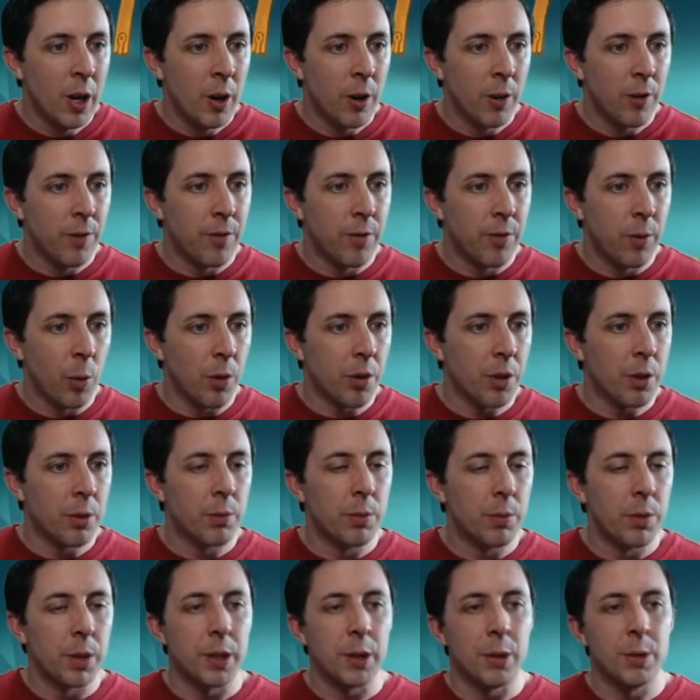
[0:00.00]
For the
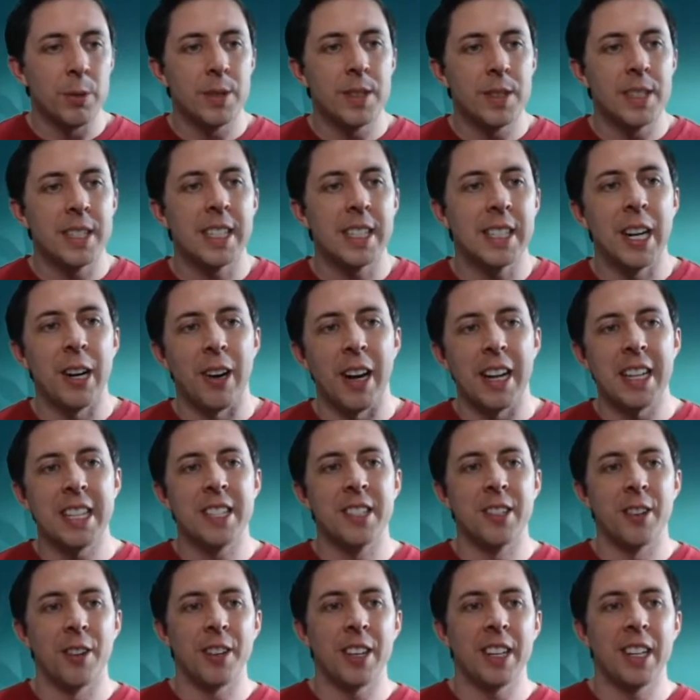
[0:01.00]
runes, you know, I
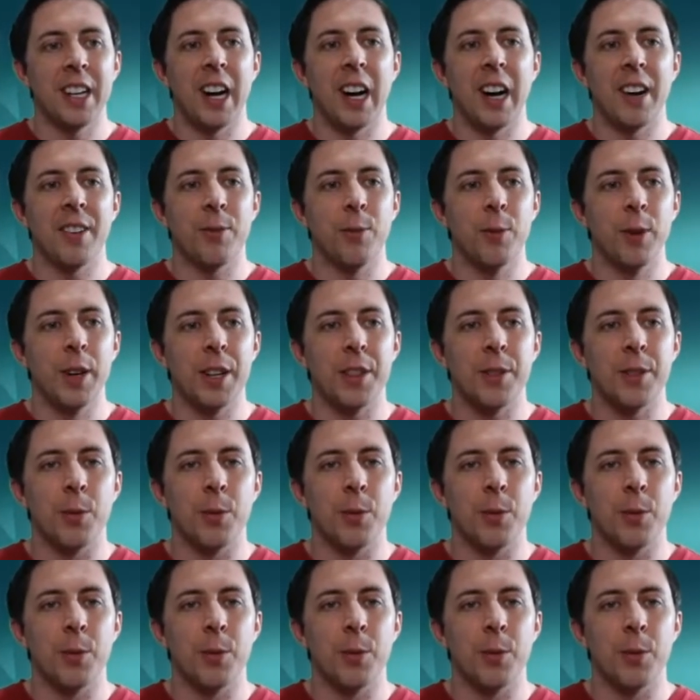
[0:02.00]
started off with